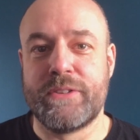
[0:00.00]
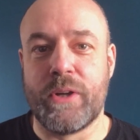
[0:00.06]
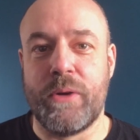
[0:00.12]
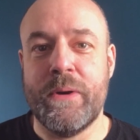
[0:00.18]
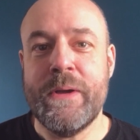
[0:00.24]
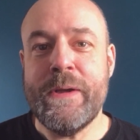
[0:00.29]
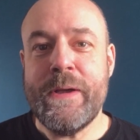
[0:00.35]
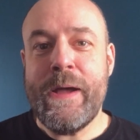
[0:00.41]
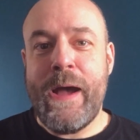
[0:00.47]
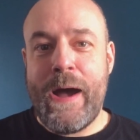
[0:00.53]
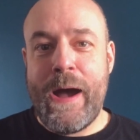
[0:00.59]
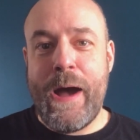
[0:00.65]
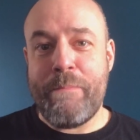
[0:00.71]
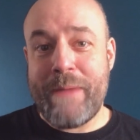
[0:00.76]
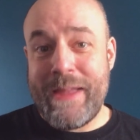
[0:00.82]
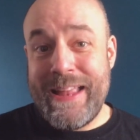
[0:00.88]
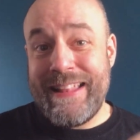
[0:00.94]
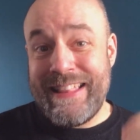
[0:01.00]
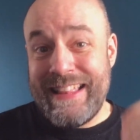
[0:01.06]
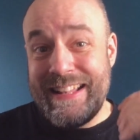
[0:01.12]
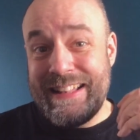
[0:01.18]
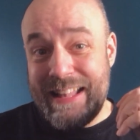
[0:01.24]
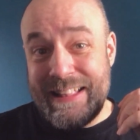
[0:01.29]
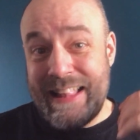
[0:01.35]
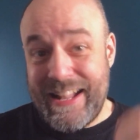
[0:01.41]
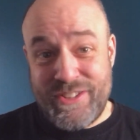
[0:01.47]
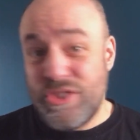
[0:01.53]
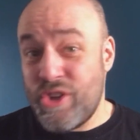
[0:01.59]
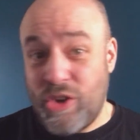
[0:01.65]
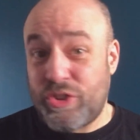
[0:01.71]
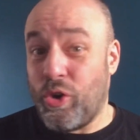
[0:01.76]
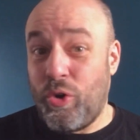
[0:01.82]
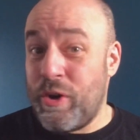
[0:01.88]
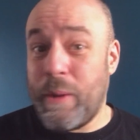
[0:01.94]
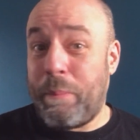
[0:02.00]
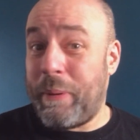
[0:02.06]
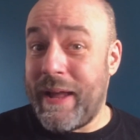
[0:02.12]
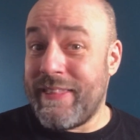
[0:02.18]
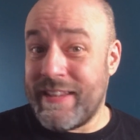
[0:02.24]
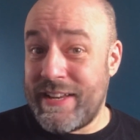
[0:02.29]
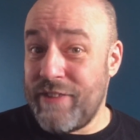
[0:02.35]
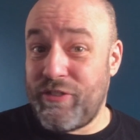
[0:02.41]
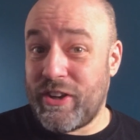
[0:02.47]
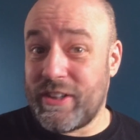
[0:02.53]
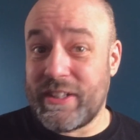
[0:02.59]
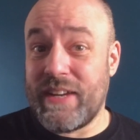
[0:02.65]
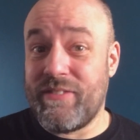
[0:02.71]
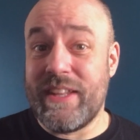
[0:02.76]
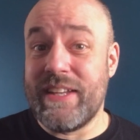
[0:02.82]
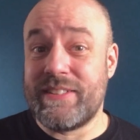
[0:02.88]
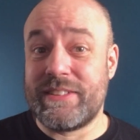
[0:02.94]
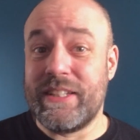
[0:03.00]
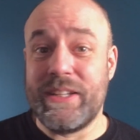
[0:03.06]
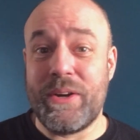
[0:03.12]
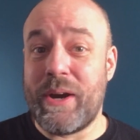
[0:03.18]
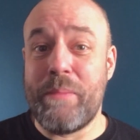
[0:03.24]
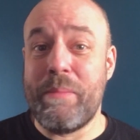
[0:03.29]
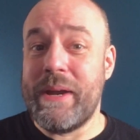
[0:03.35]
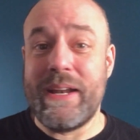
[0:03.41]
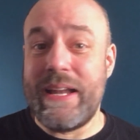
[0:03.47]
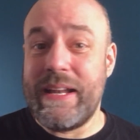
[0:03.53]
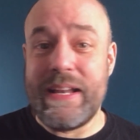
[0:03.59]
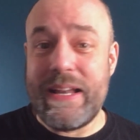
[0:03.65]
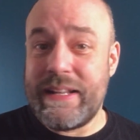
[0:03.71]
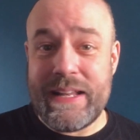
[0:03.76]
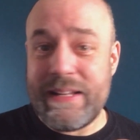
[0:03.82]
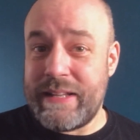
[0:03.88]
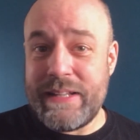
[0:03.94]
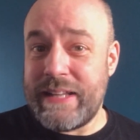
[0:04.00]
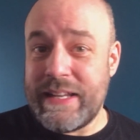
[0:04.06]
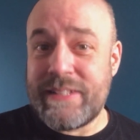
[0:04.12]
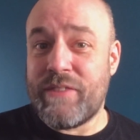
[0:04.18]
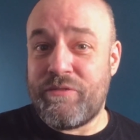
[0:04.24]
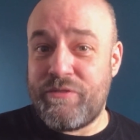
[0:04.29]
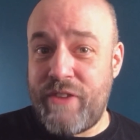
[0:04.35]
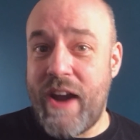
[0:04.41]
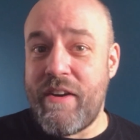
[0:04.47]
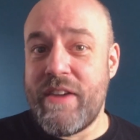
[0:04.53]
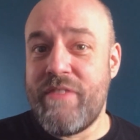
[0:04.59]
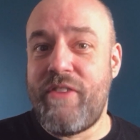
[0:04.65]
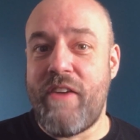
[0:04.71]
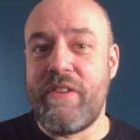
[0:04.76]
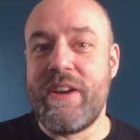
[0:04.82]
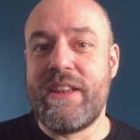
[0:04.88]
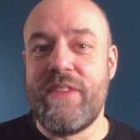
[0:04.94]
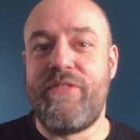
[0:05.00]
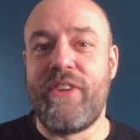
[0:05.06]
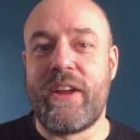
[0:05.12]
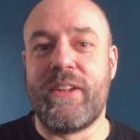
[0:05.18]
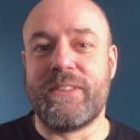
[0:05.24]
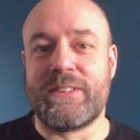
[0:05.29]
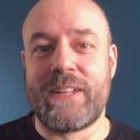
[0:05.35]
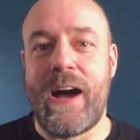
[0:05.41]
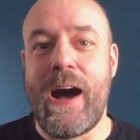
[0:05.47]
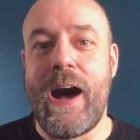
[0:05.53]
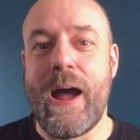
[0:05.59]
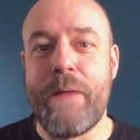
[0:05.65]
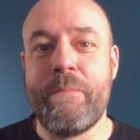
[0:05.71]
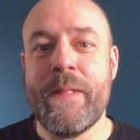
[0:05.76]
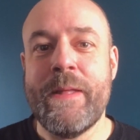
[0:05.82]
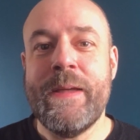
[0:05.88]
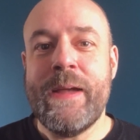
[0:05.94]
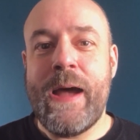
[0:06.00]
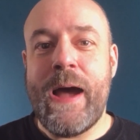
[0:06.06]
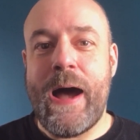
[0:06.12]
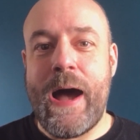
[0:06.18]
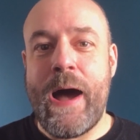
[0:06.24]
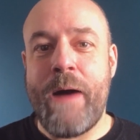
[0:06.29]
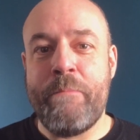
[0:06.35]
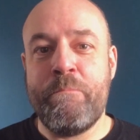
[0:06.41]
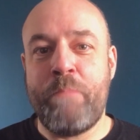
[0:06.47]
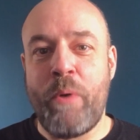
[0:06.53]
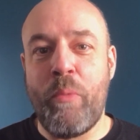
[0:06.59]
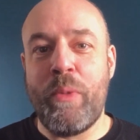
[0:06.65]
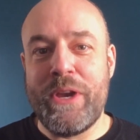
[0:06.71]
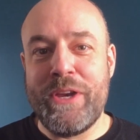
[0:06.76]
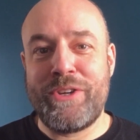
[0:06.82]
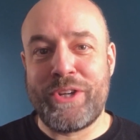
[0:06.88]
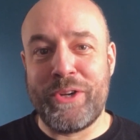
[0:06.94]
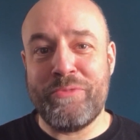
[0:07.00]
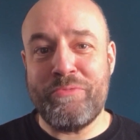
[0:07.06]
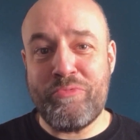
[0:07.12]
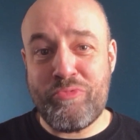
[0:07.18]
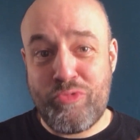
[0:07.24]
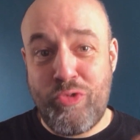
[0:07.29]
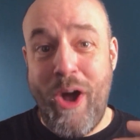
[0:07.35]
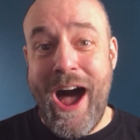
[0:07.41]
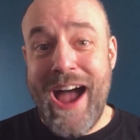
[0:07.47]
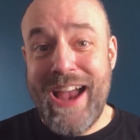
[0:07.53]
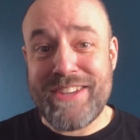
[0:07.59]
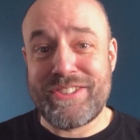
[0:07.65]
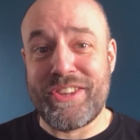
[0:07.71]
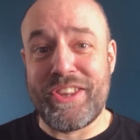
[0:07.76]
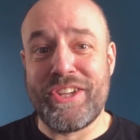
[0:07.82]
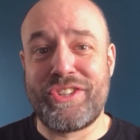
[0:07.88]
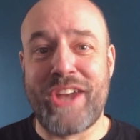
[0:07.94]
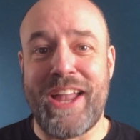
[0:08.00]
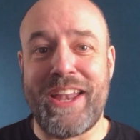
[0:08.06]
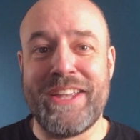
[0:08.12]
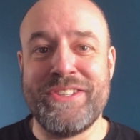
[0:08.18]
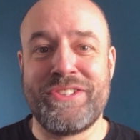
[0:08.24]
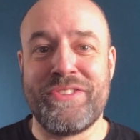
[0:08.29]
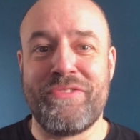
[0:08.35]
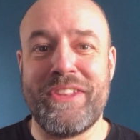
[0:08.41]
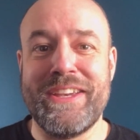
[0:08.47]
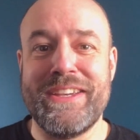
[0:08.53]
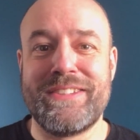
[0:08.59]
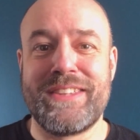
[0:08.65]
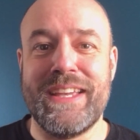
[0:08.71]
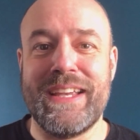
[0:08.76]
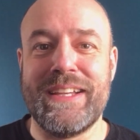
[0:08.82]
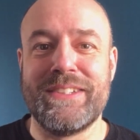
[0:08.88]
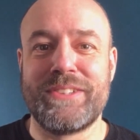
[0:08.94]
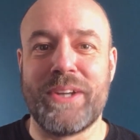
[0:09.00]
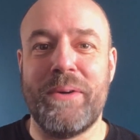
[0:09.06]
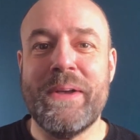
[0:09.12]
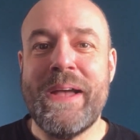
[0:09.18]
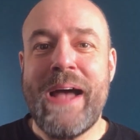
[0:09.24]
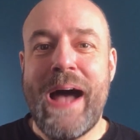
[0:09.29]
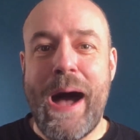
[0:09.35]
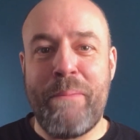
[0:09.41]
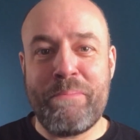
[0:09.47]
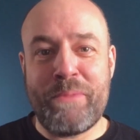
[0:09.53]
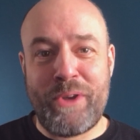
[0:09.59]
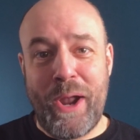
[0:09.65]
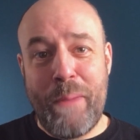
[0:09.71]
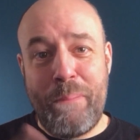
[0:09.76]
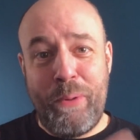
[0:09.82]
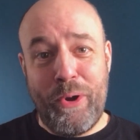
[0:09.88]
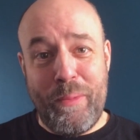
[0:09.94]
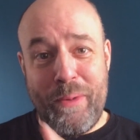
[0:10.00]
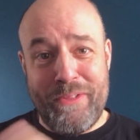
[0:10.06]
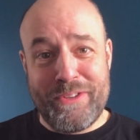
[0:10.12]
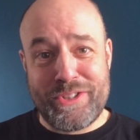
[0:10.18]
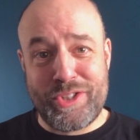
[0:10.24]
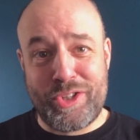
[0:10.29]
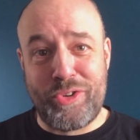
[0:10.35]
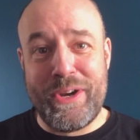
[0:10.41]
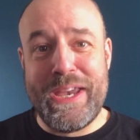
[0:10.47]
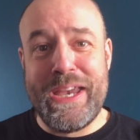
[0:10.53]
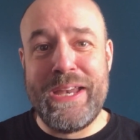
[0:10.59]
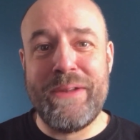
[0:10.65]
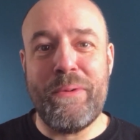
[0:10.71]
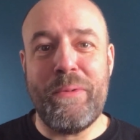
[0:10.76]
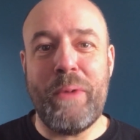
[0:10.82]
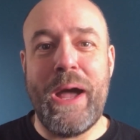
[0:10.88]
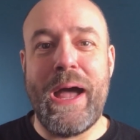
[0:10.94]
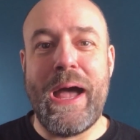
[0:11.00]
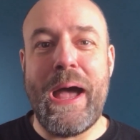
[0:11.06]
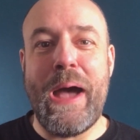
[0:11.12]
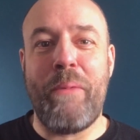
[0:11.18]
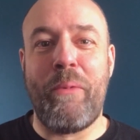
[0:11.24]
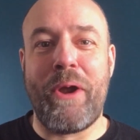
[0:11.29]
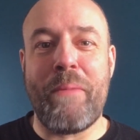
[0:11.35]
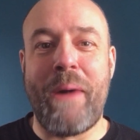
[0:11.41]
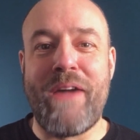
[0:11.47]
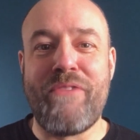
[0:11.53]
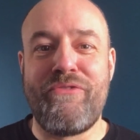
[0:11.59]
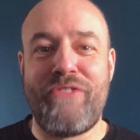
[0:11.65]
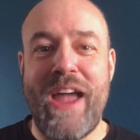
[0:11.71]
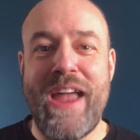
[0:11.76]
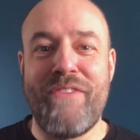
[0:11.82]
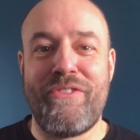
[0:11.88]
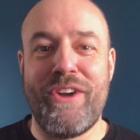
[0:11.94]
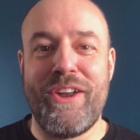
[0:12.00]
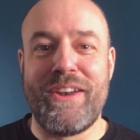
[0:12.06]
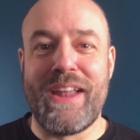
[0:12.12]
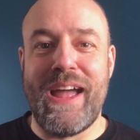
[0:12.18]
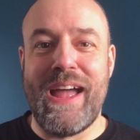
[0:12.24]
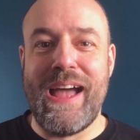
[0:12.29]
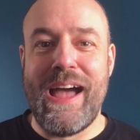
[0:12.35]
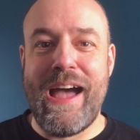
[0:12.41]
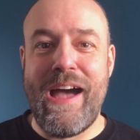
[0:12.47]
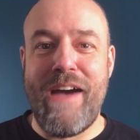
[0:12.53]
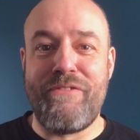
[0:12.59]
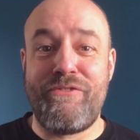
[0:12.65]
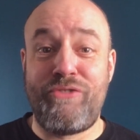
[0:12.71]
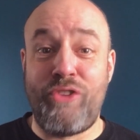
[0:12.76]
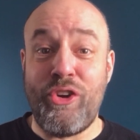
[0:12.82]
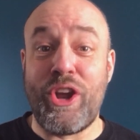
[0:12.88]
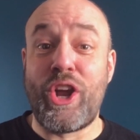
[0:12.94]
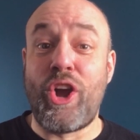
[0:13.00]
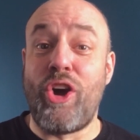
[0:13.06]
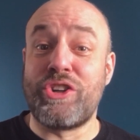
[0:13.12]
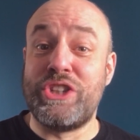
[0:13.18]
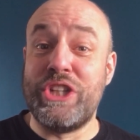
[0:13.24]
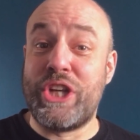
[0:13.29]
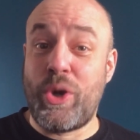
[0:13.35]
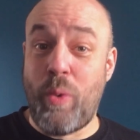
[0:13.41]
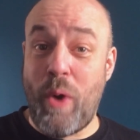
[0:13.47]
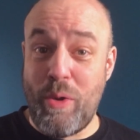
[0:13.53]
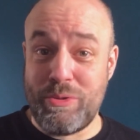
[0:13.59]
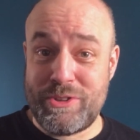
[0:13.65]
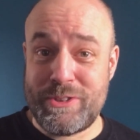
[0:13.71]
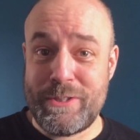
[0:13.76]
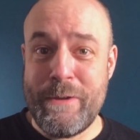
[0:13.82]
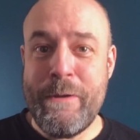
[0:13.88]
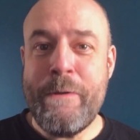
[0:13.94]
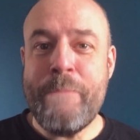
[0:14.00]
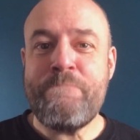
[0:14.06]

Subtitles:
So that's not to underplay the difficulty of this, you know what I mean? It is a very, very difficult time, but we can rise to the challenge of these things. So I'm going to put them on the screen, one of my favorite Funakoshi quotes.